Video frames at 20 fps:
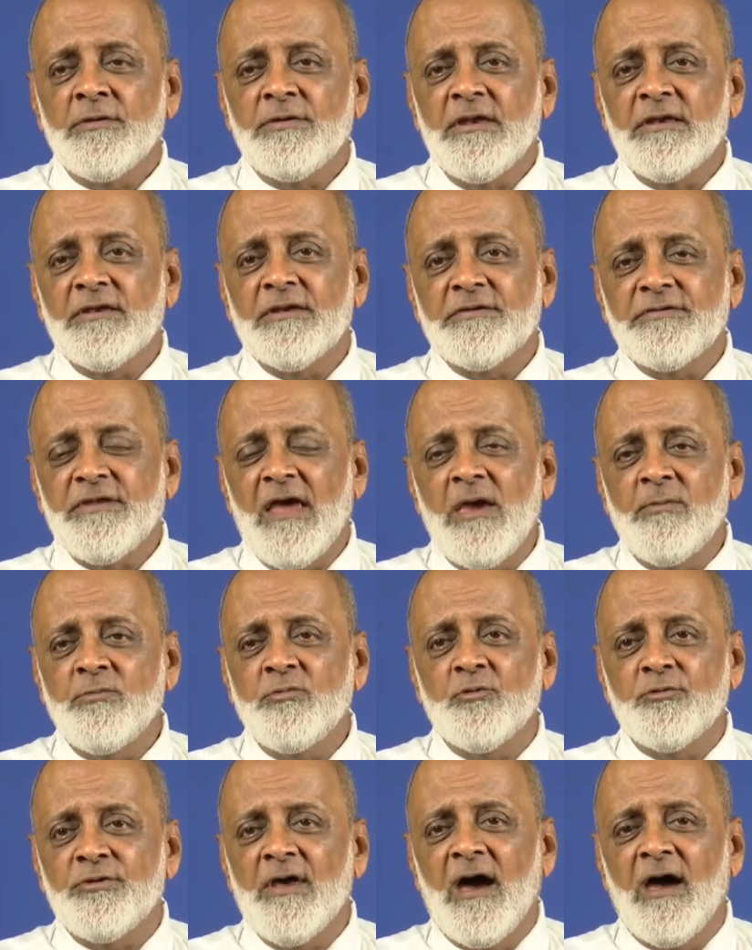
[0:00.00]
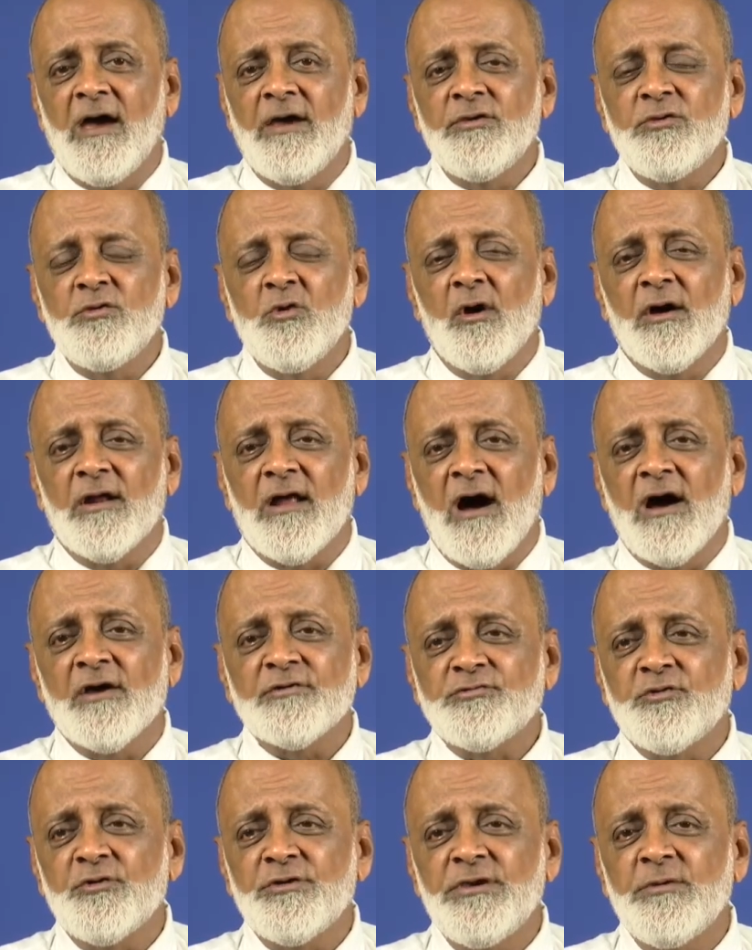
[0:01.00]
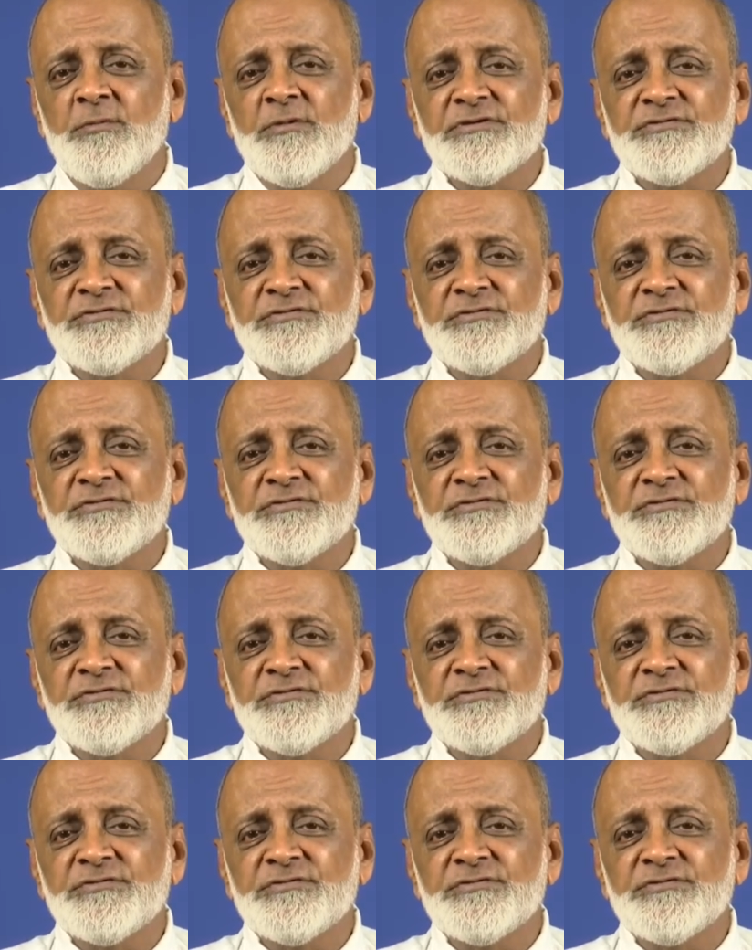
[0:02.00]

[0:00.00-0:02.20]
till the time you die, you are asked to give